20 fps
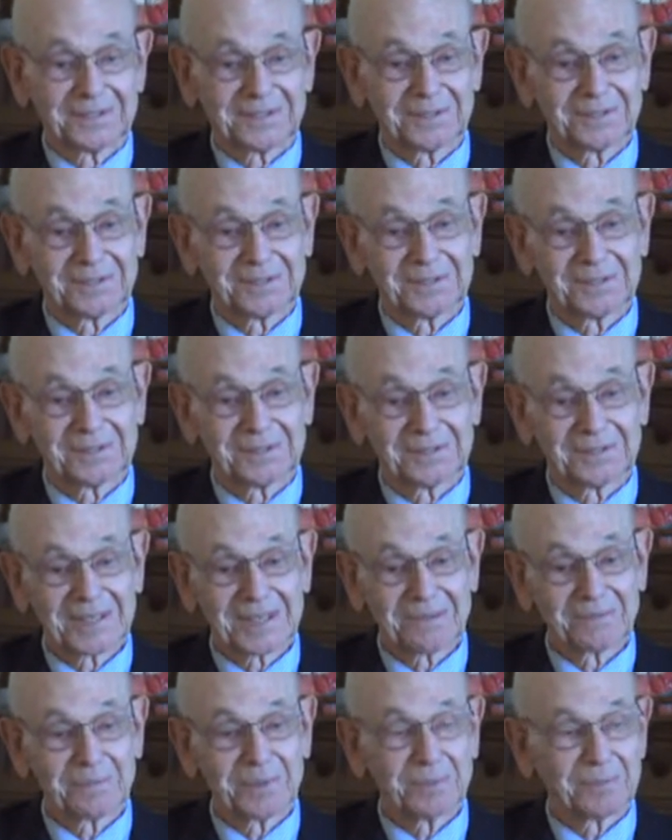So
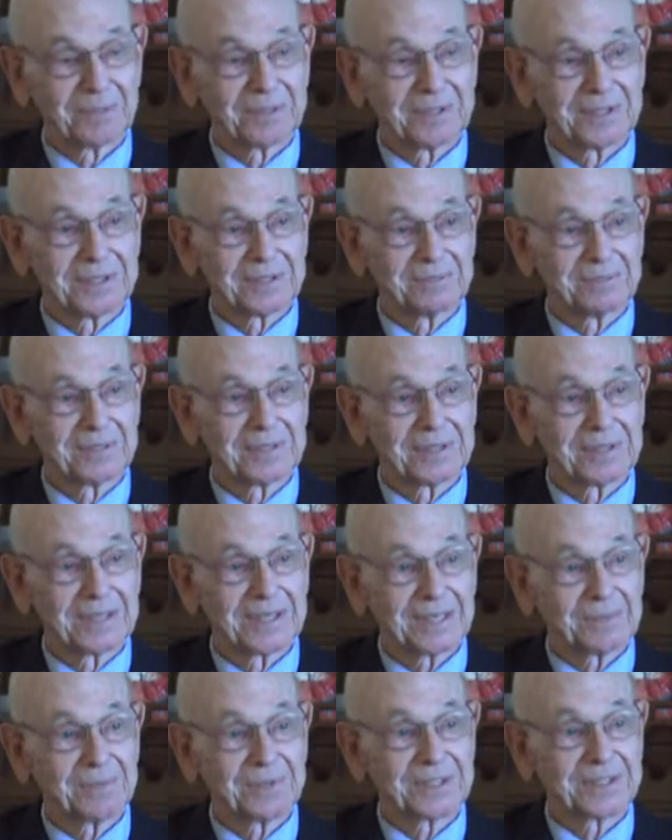I remember him
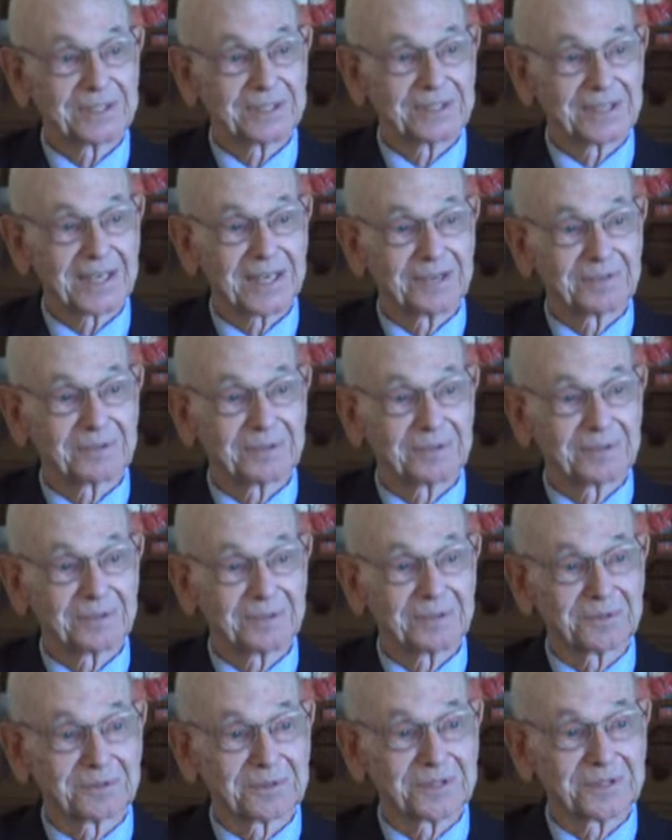helping us out through
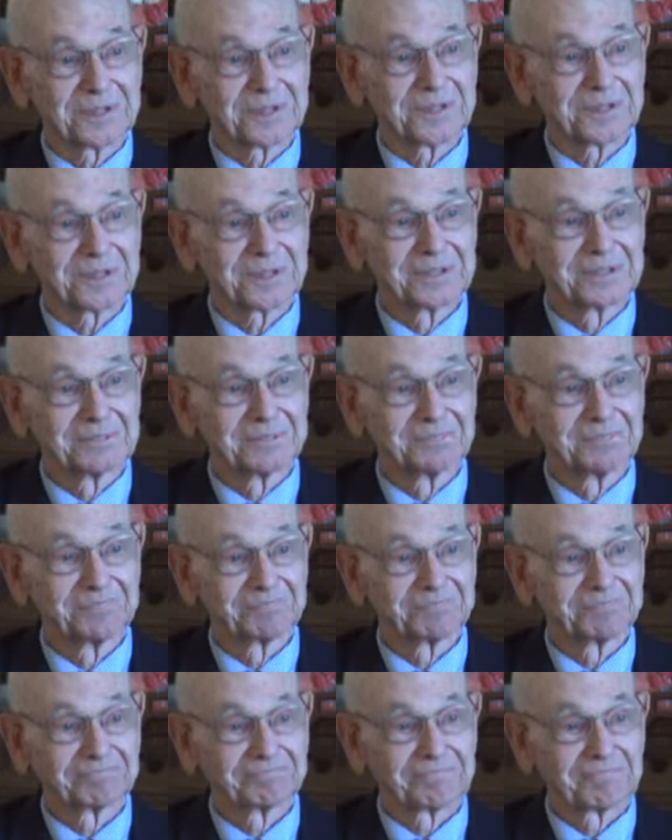those years.
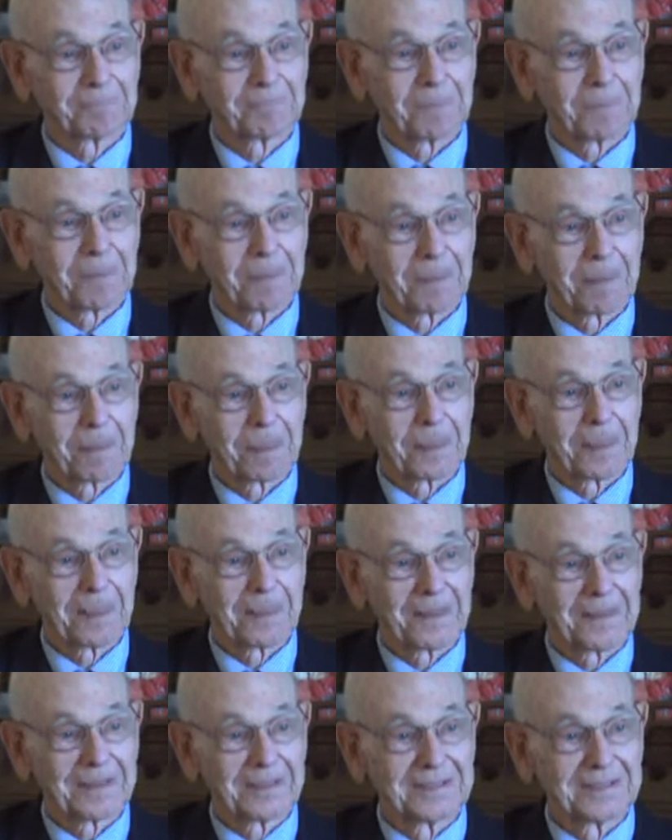Well, it sounds like he
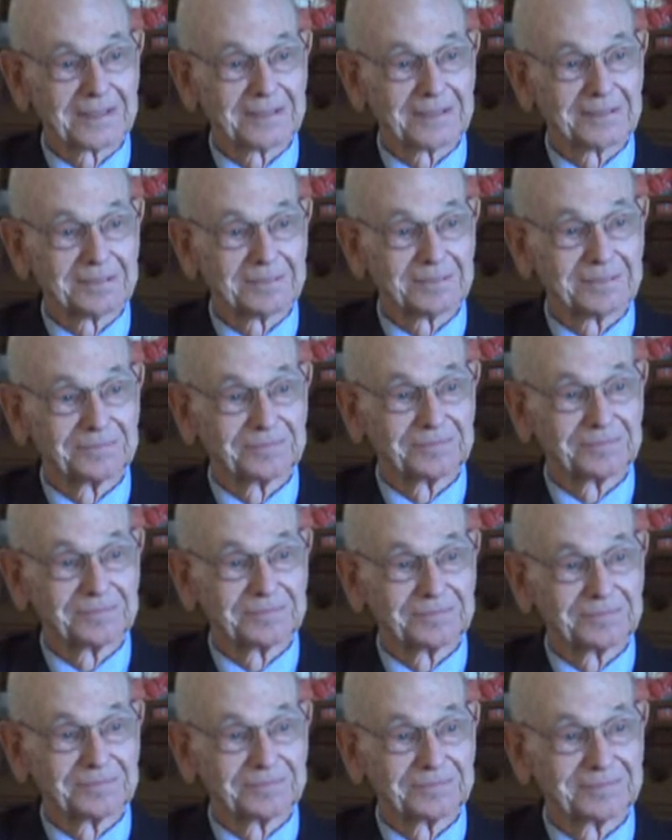also
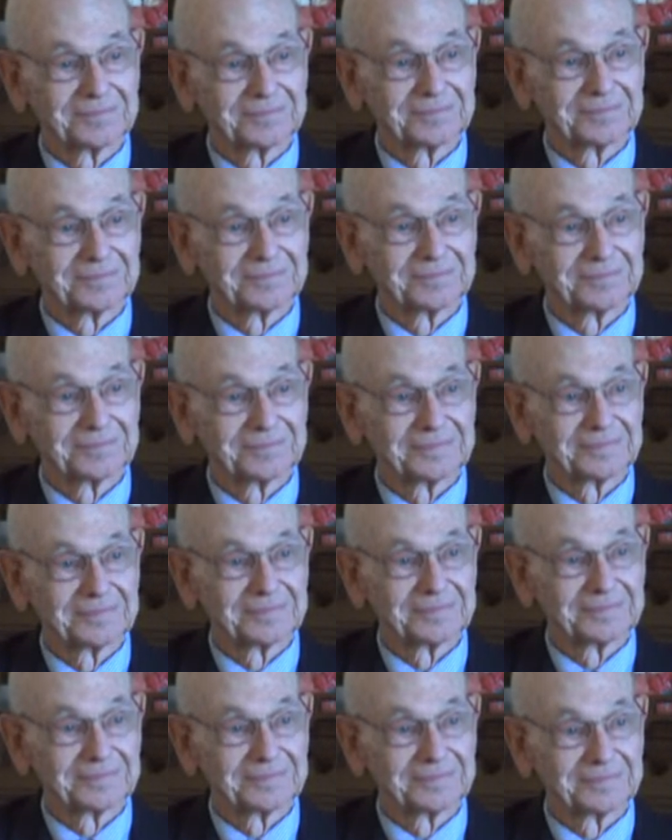tried to take care of
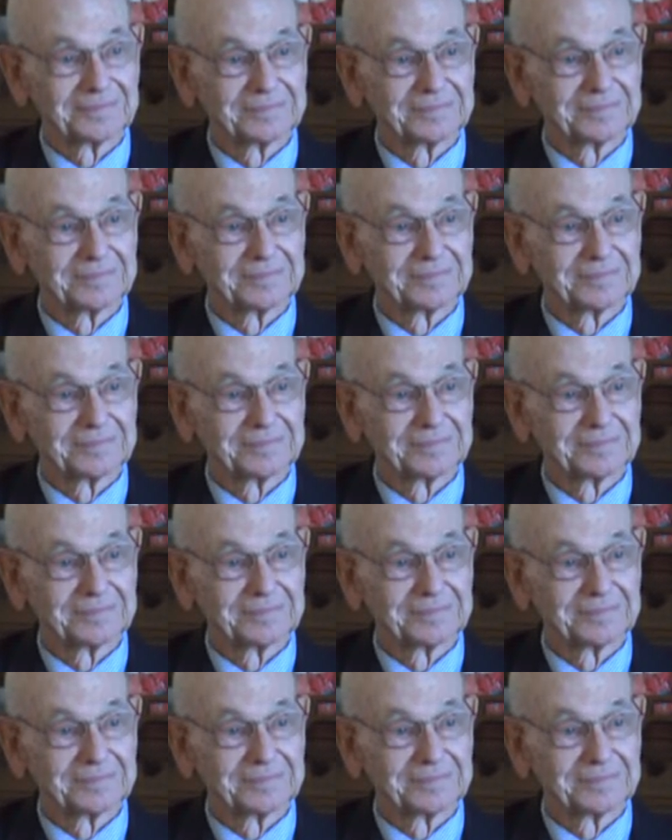you.